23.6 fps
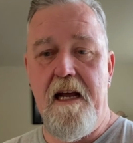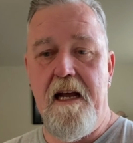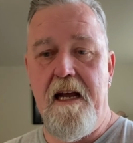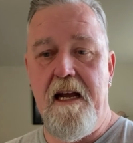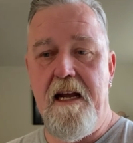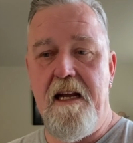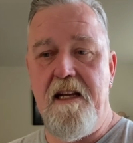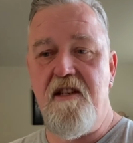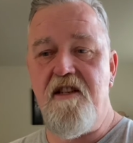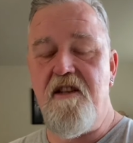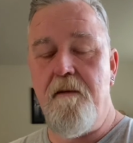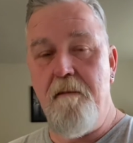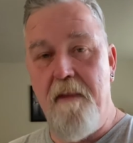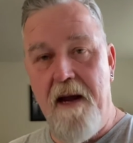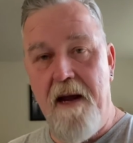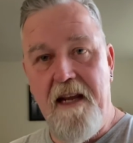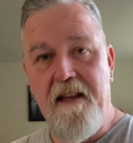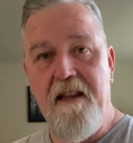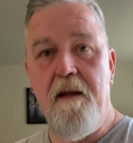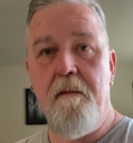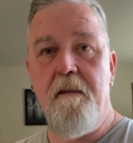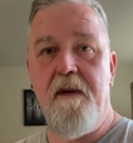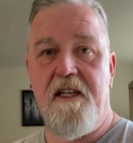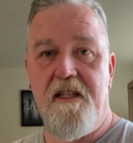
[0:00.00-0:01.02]
is to make
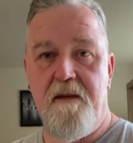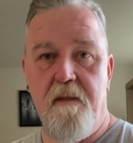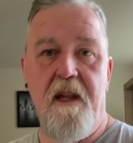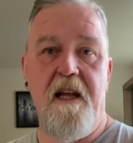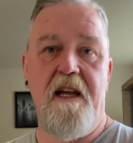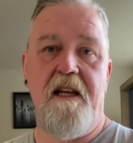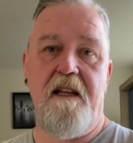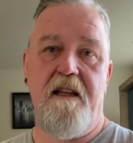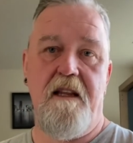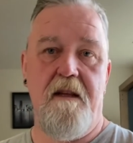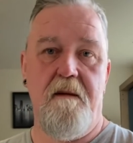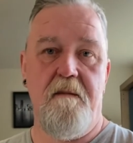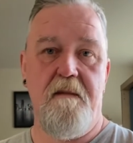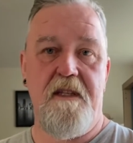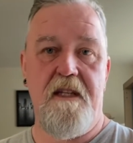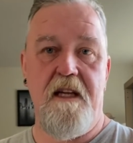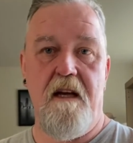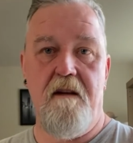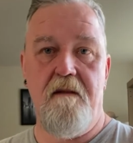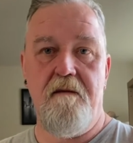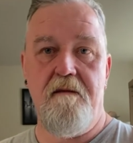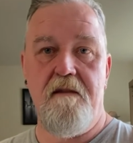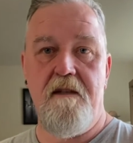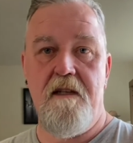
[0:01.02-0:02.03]
them explain
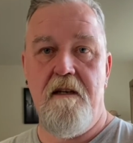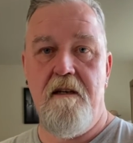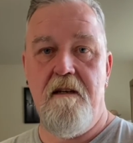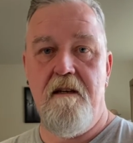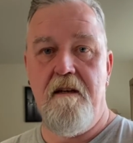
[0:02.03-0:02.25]
themselves.